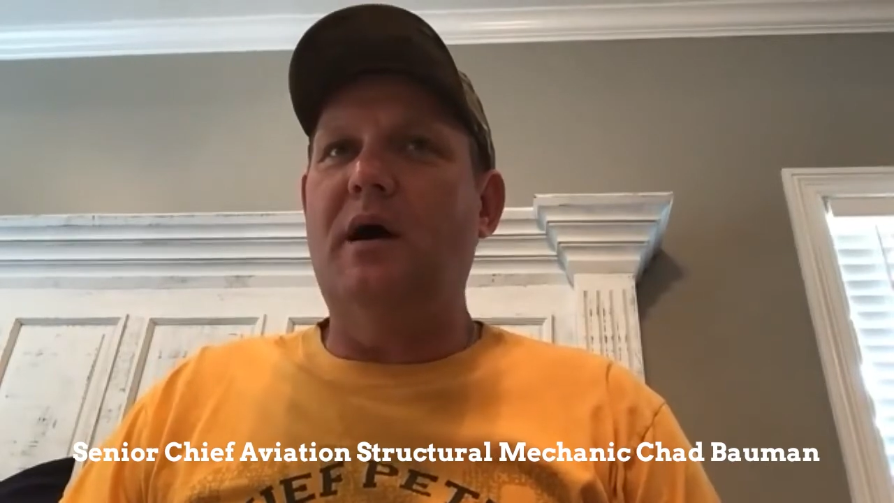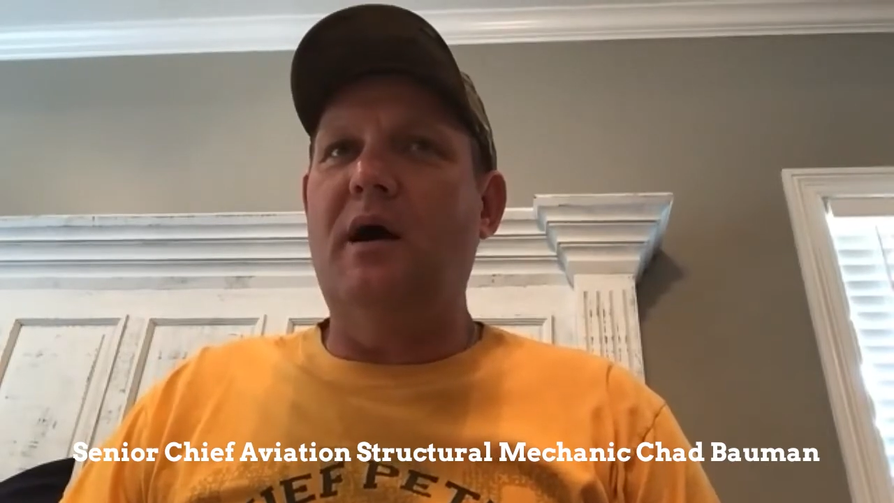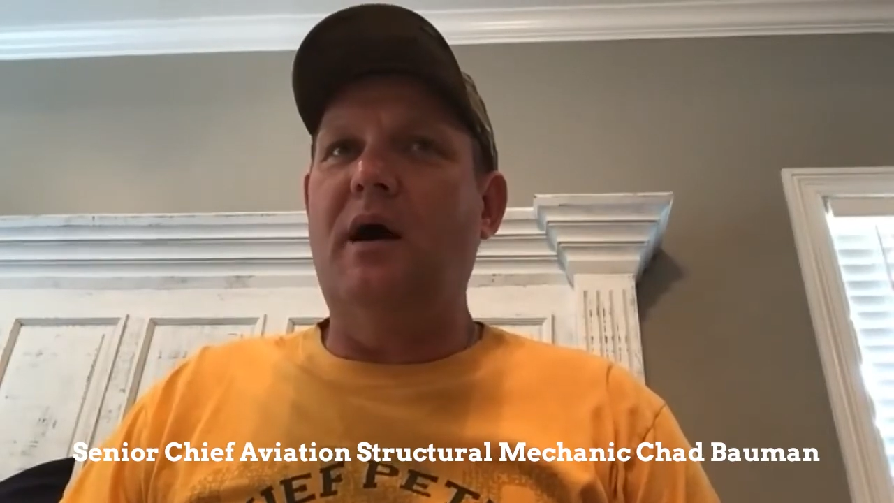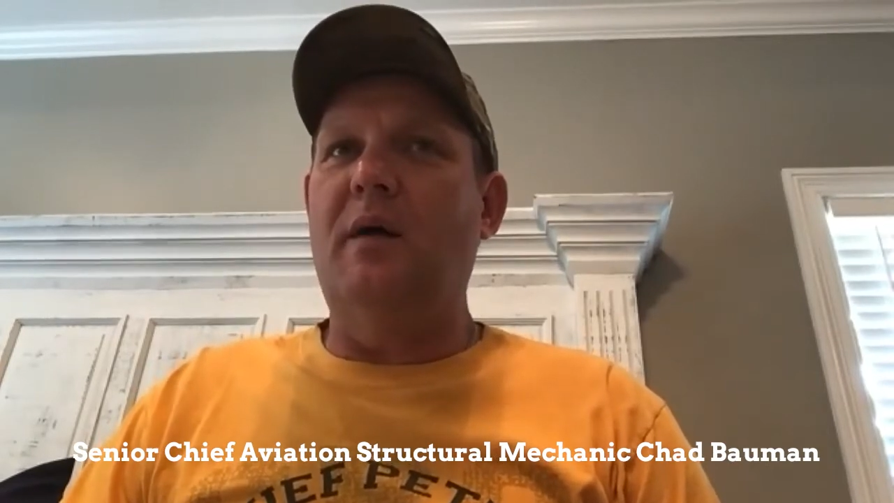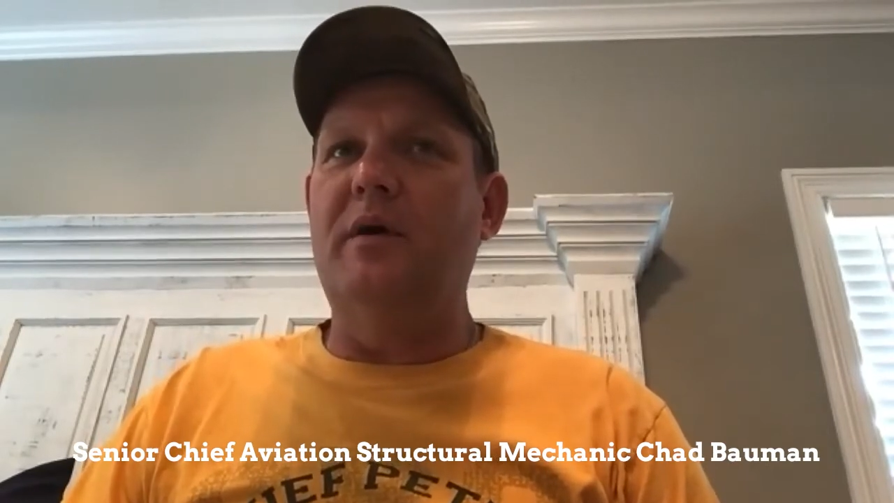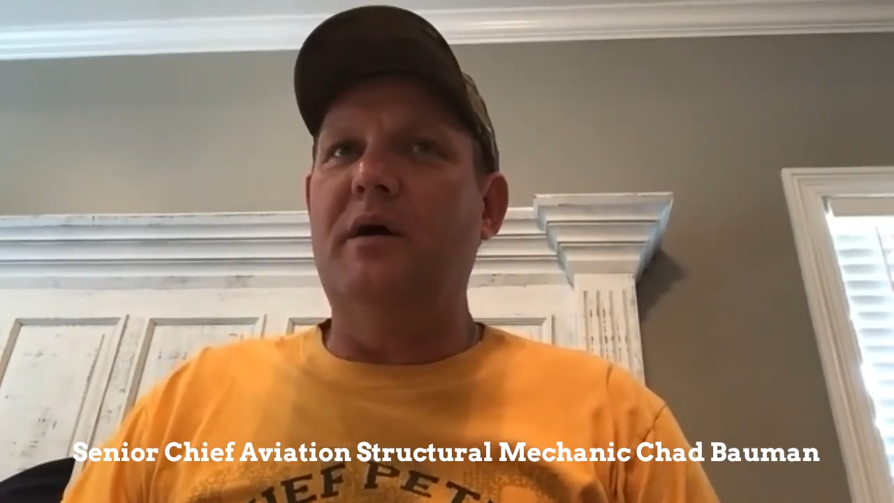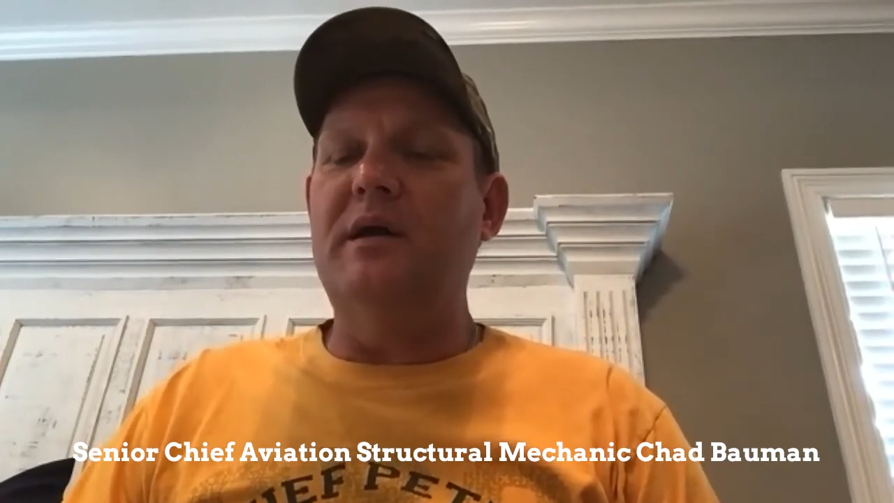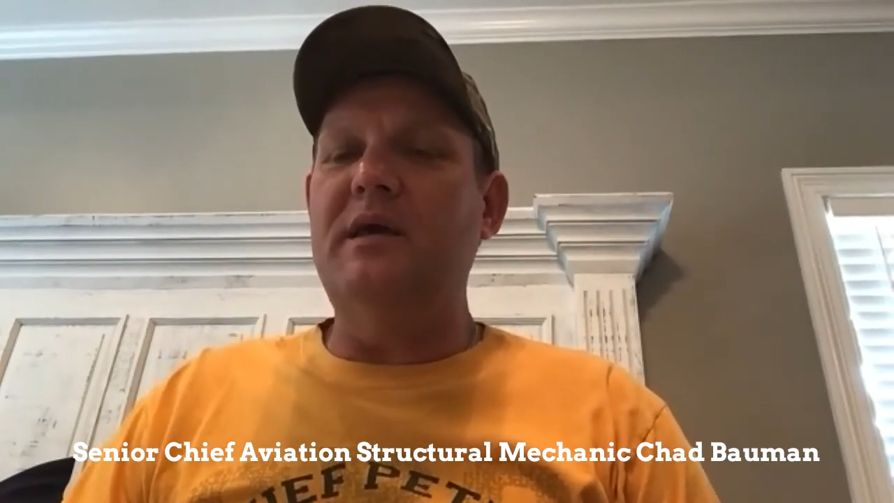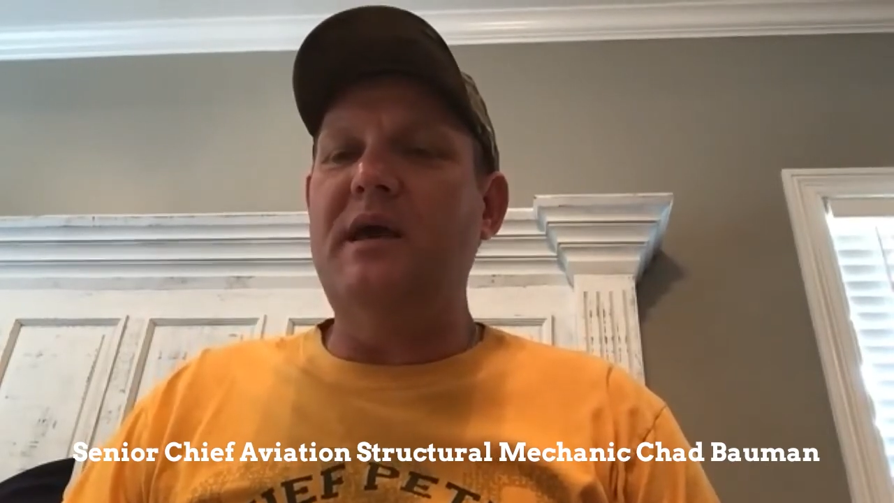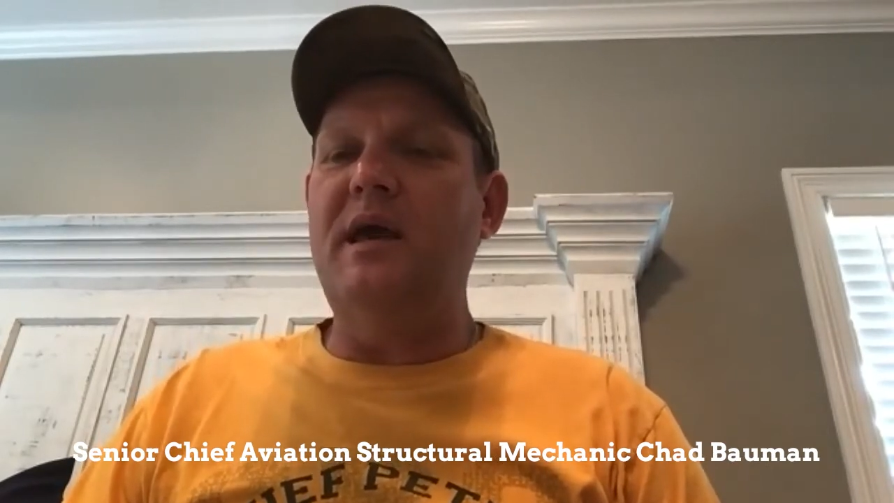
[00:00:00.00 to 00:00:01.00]
I'm a
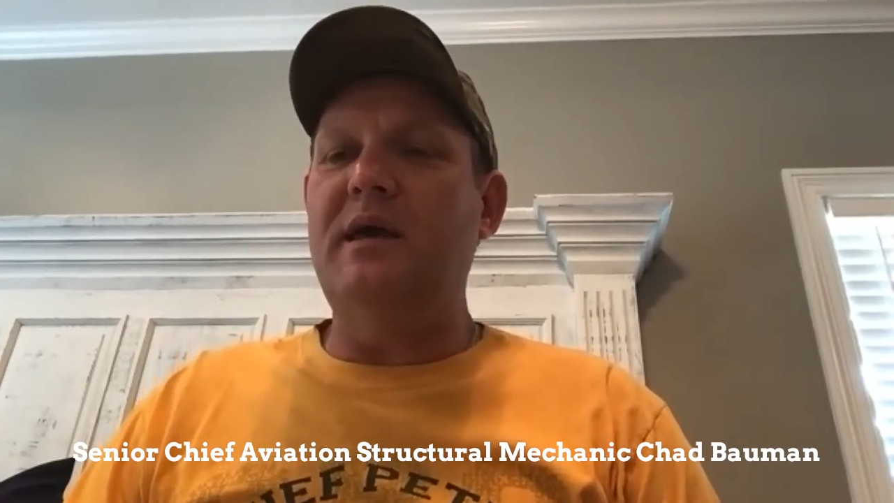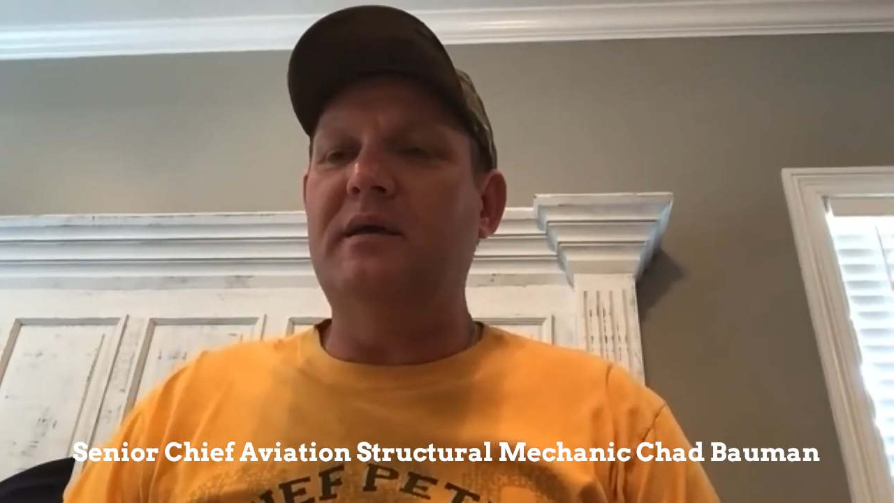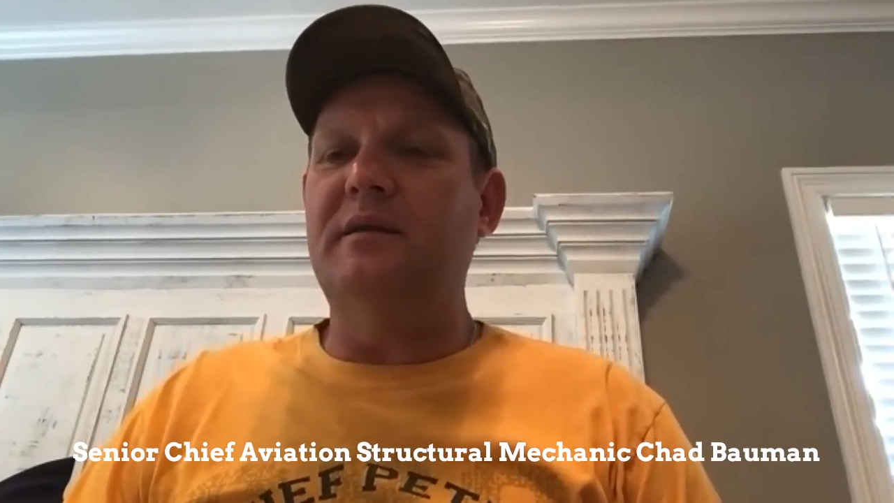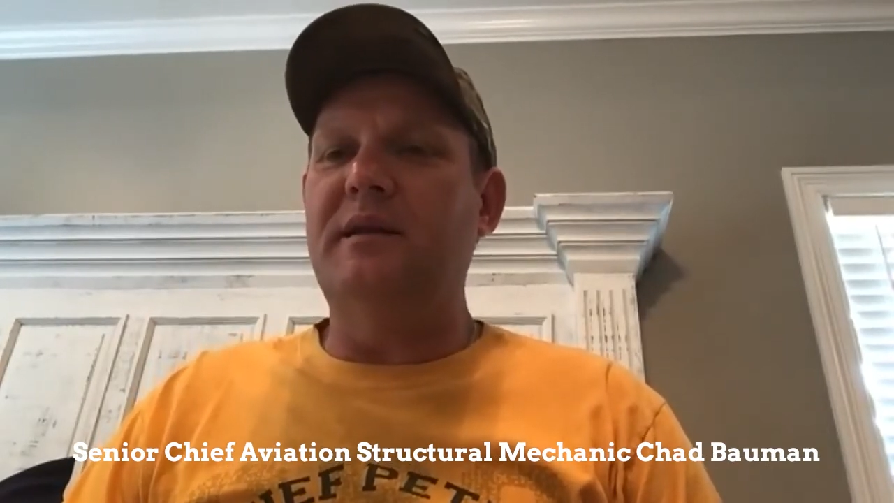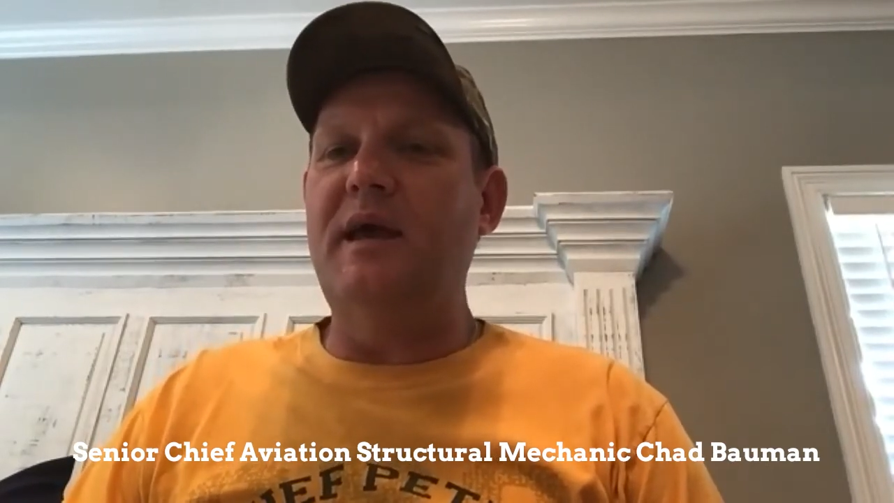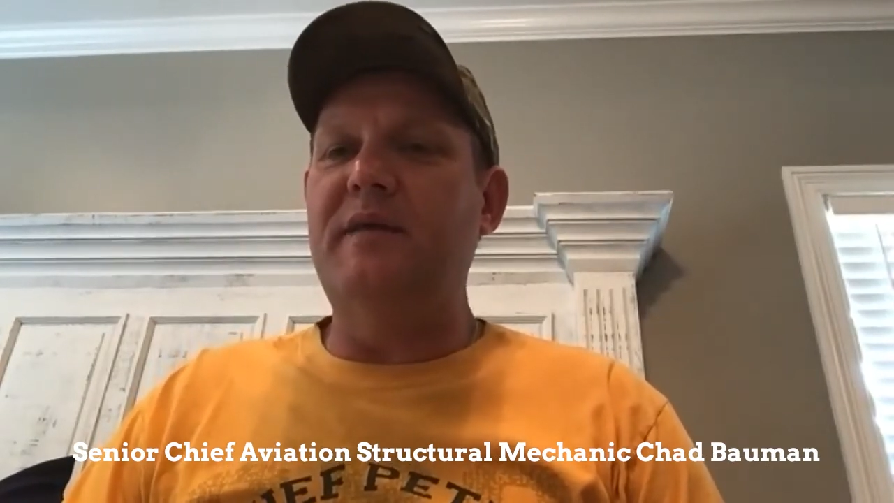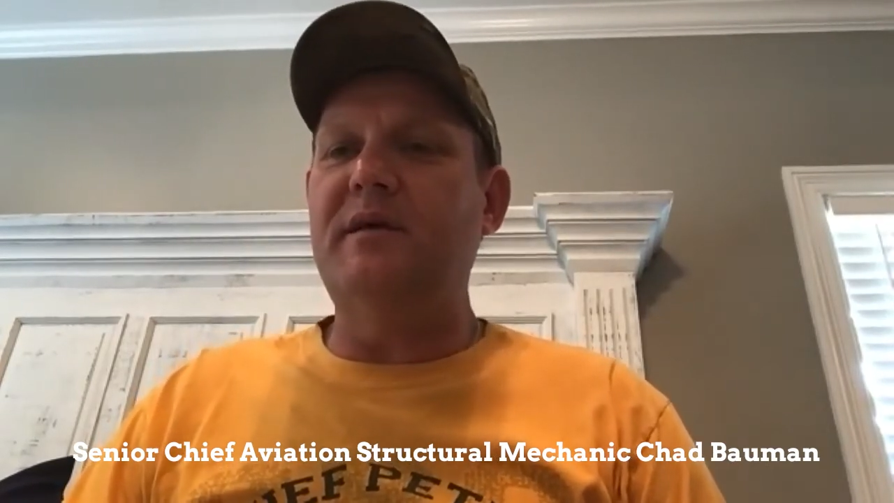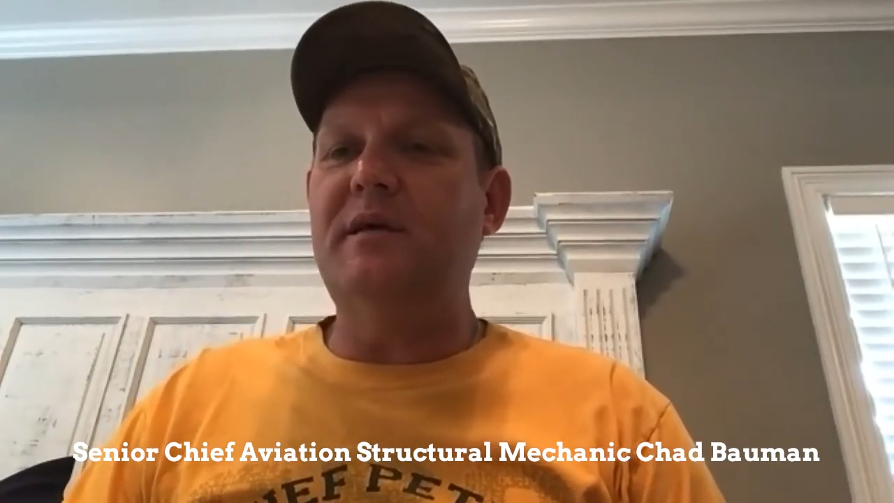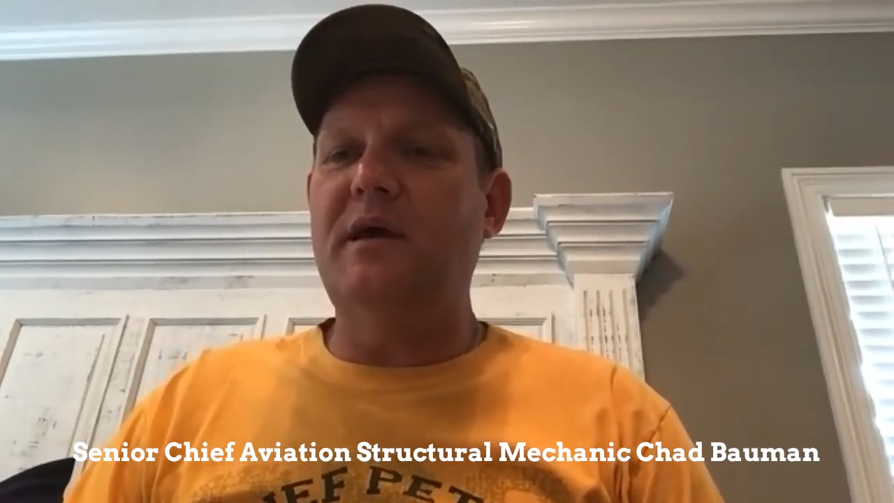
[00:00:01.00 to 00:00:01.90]
E8 in the Navy,